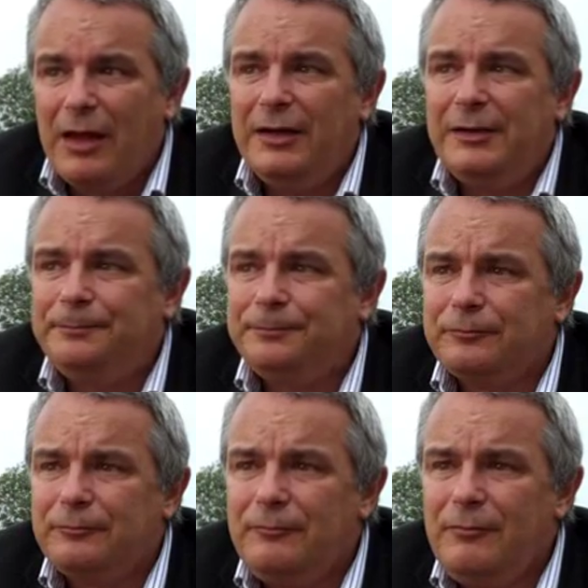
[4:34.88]

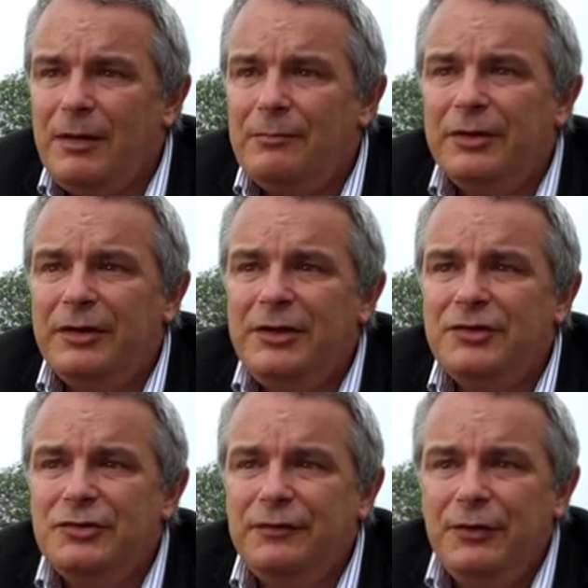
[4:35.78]
But
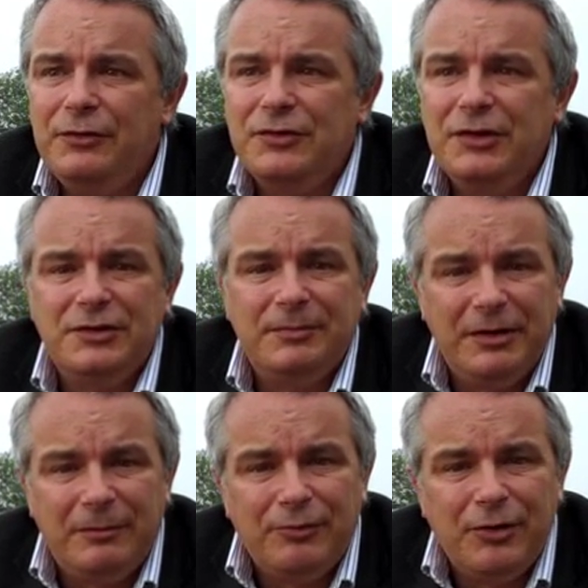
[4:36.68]
history of use needs to be
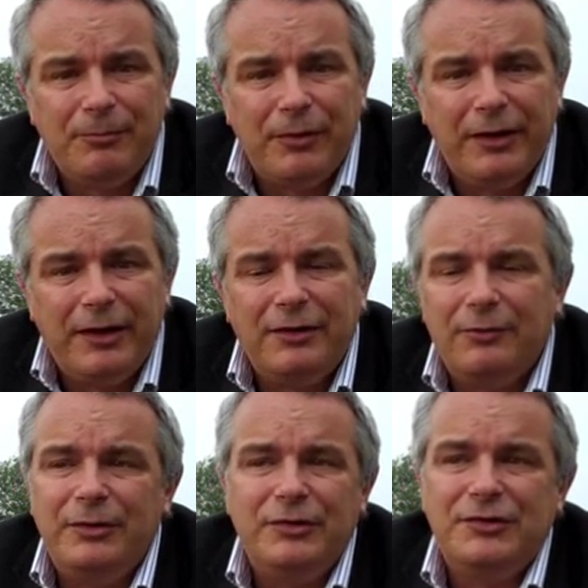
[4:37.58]
done properly. It
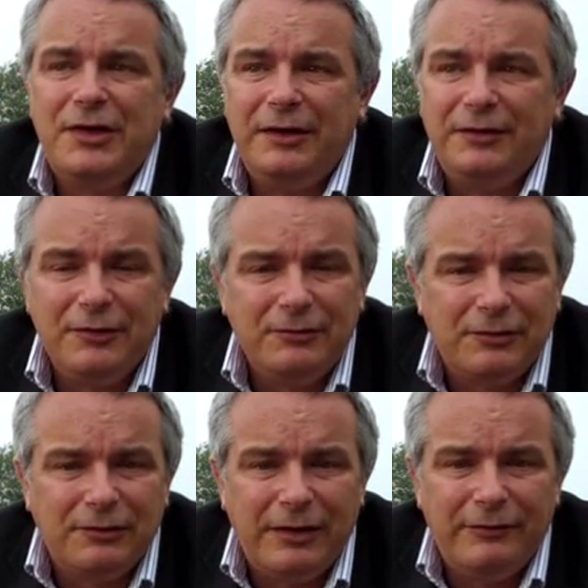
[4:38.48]
cannot be just
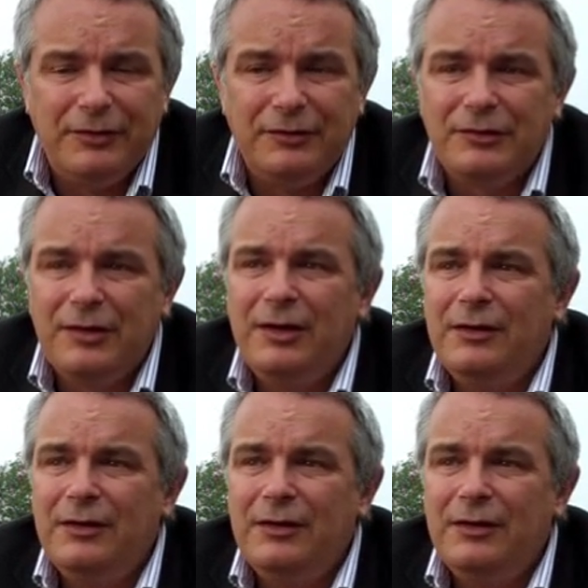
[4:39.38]
anecdotal evidence.